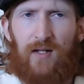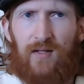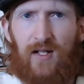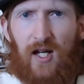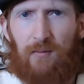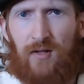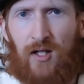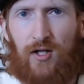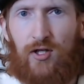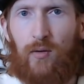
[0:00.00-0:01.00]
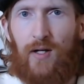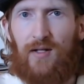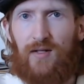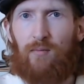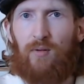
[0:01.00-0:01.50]
the game a touch too
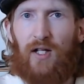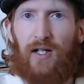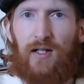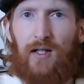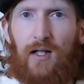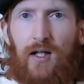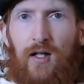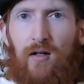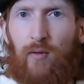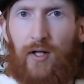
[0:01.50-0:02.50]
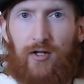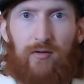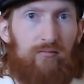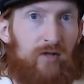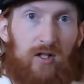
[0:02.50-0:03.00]
easy to play, which, it